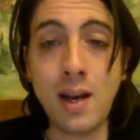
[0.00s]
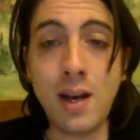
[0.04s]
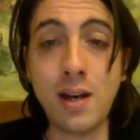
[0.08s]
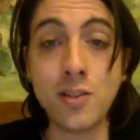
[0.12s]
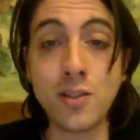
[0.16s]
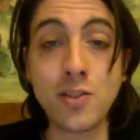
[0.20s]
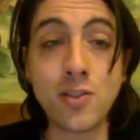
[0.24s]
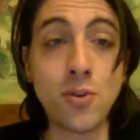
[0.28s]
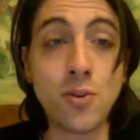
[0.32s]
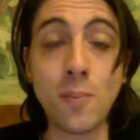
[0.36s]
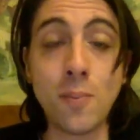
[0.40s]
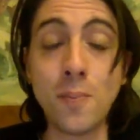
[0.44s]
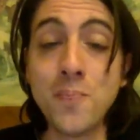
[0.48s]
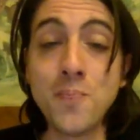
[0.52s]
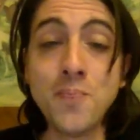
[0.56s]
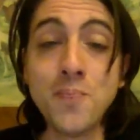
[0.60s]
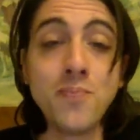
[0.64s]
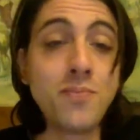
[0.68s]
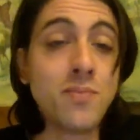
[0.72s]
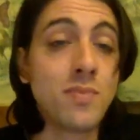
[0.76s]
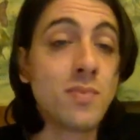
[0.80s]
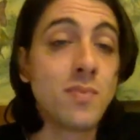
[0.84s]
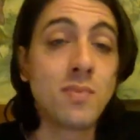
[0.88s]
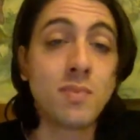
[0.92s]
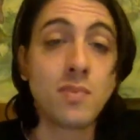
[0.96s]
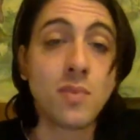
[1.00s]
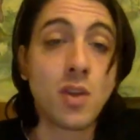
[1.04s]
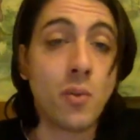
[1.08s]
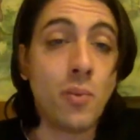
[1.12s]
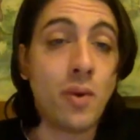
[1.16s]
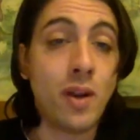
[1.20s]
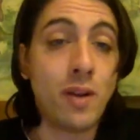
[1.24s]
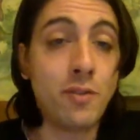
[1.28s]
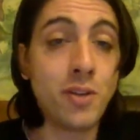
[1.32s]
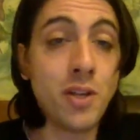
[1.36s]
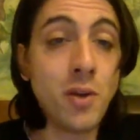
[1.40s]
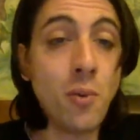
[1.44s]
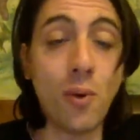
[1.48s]
So
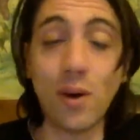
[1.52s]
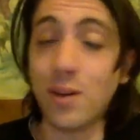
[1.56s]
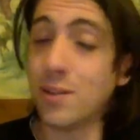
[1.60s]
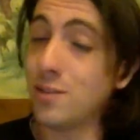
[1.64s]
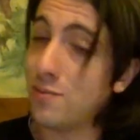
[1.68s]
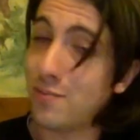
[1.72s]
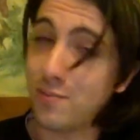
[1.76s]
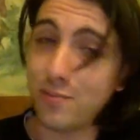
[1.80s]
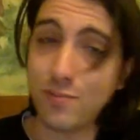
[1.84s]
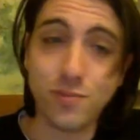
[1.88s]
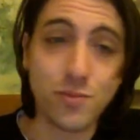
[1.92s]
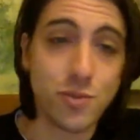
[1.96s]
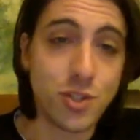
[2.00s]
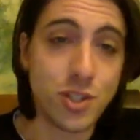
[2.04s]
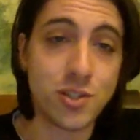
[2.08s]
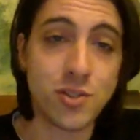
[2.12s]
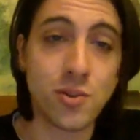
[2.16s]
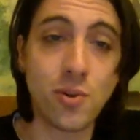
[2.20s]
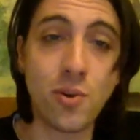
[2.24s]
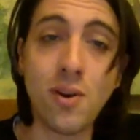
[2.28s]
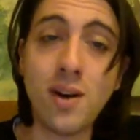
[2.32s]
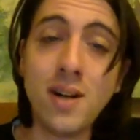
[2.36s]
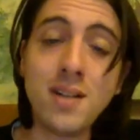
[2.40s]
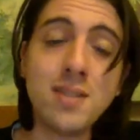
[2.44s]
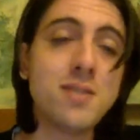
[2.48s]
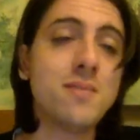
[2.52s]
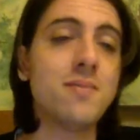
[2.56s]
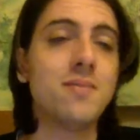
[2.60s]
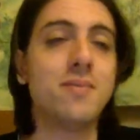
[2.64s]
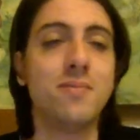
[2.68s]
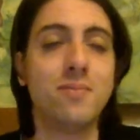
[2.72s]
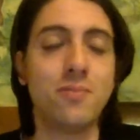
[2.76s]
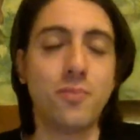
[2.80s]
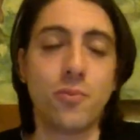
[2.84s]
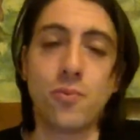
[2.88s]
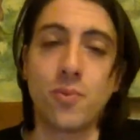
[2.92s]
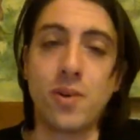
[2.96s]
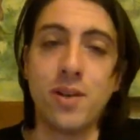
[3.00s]
whenever you want, just call us.
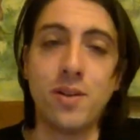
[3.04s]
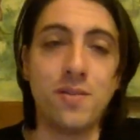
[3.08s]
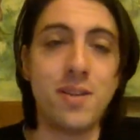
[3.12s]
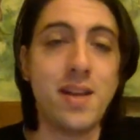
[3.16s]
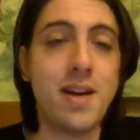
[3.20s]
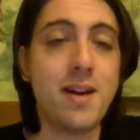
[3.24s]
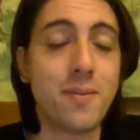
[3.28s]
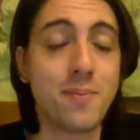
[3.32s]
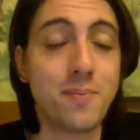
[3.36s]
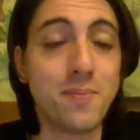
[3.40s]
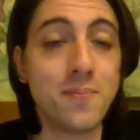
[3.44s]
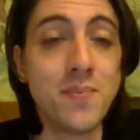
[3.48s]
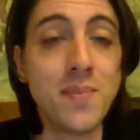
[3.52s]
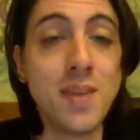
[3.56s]
We're there.